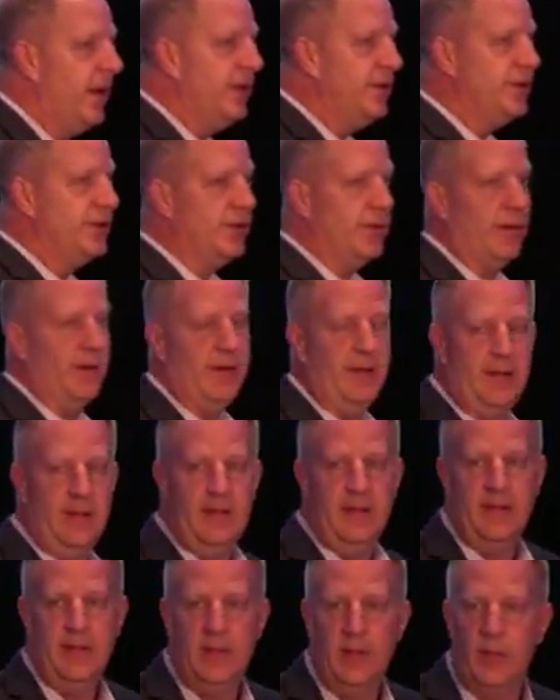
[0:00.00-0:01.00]
culture
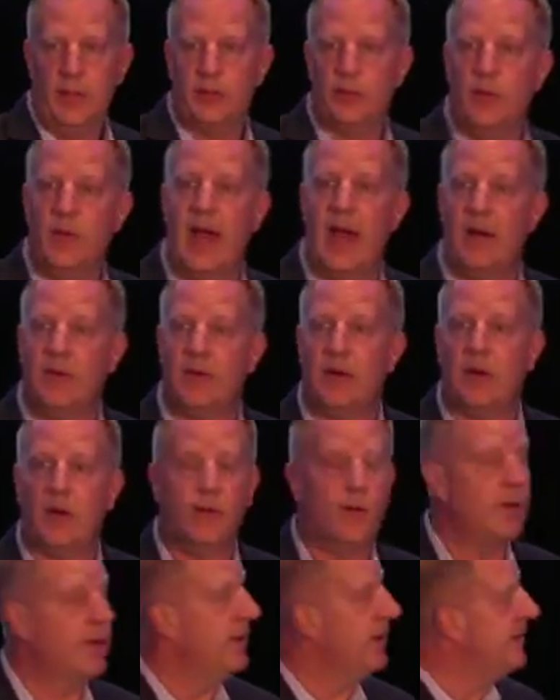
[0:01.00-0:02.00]
throughout our
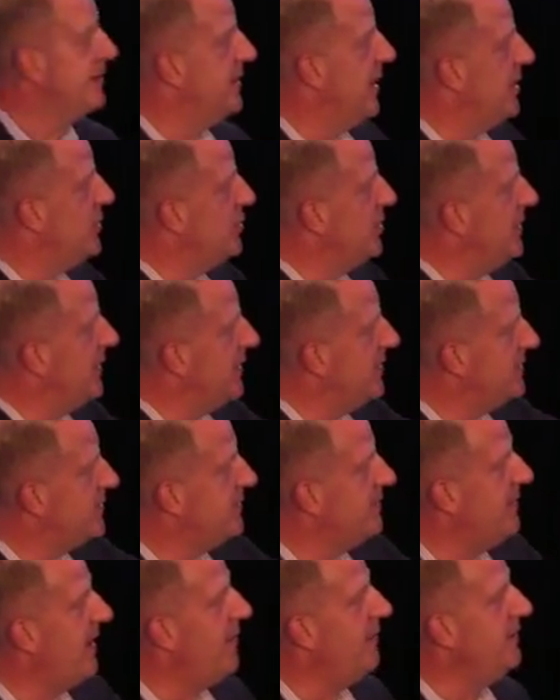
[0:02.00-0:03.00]
organization that
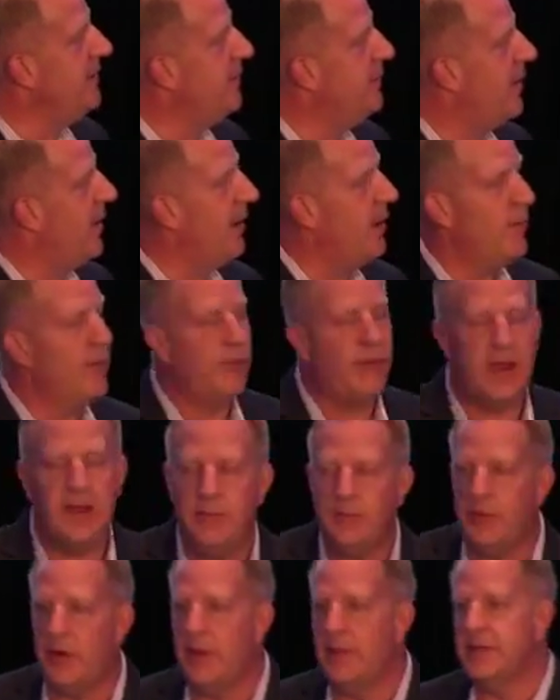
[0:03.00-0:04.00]
is founded by our
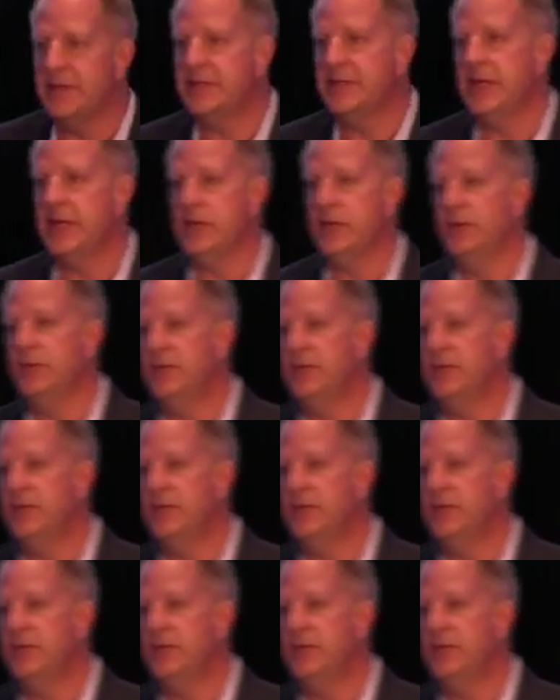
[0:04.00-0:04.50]
brand promise that